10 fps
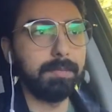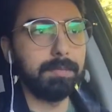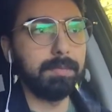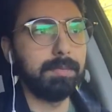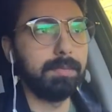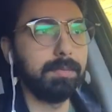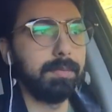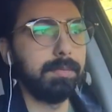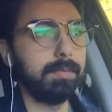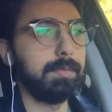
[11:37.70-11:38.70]

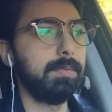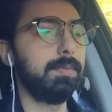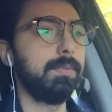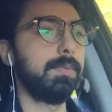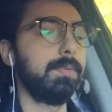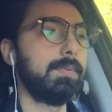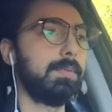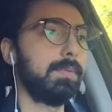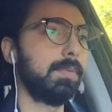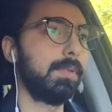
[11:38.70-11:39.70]

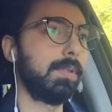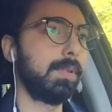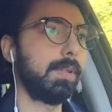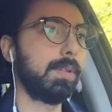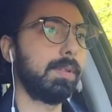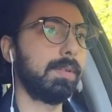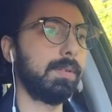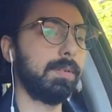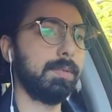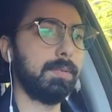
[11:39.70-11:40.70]

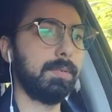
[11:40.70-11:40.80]
Nobody speaks.